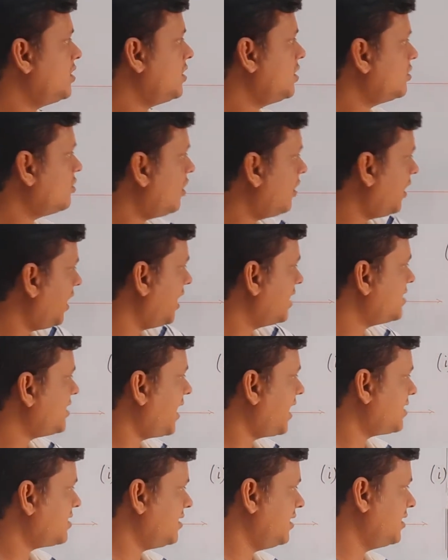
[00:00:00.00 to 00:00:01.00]
is on
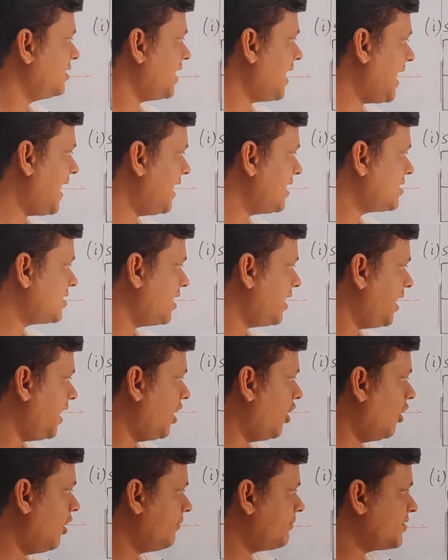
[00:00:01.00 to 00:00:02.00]
x-axis, as
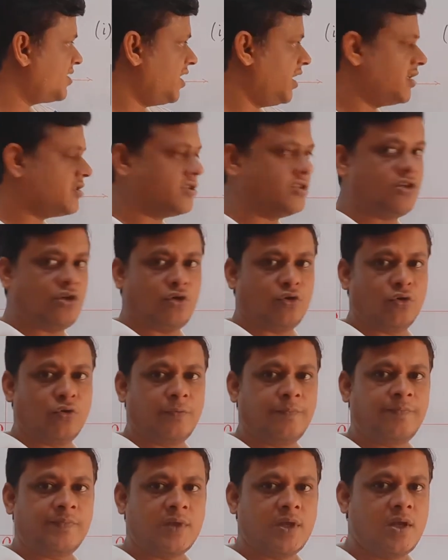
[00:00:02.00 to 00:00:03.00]
a of 6, 0.